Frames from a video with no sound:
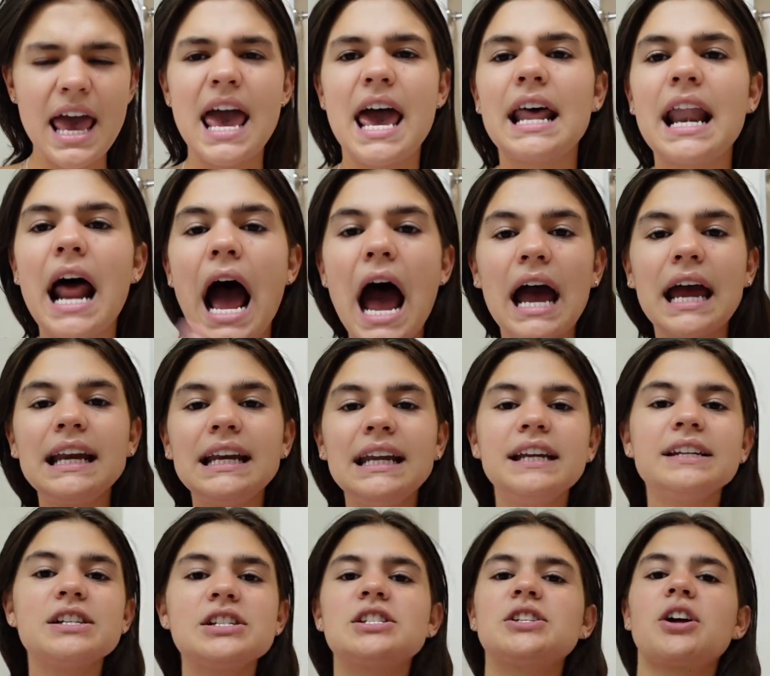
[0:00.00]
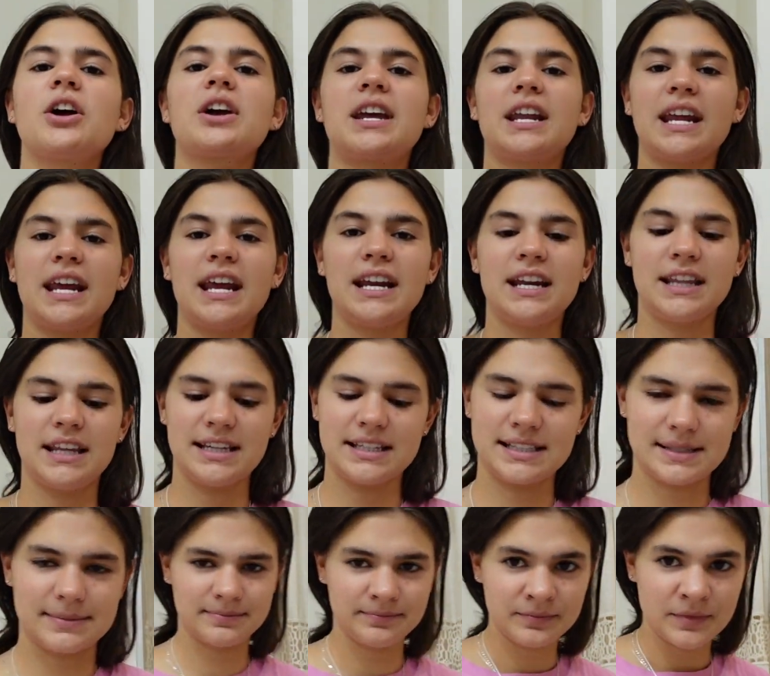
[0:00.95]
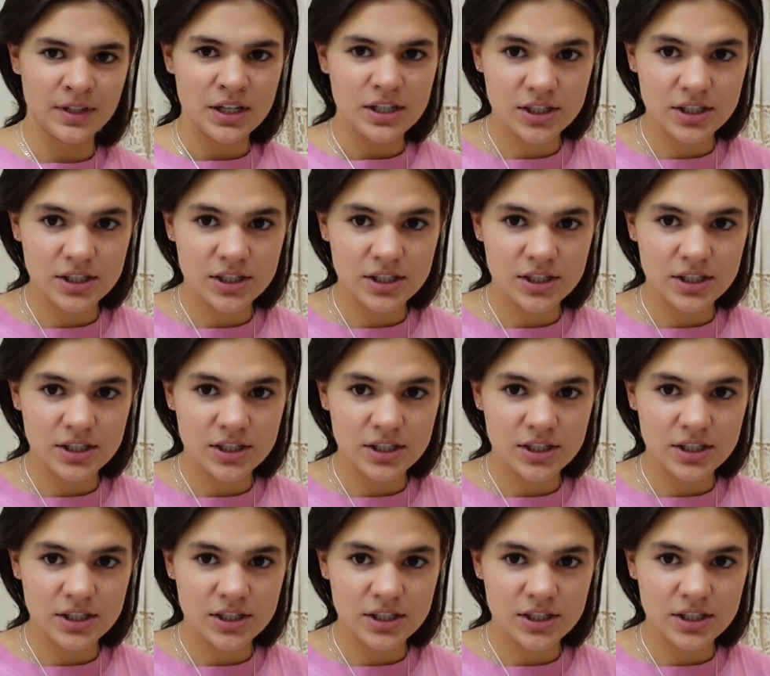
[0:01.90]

and I need to start getting into this.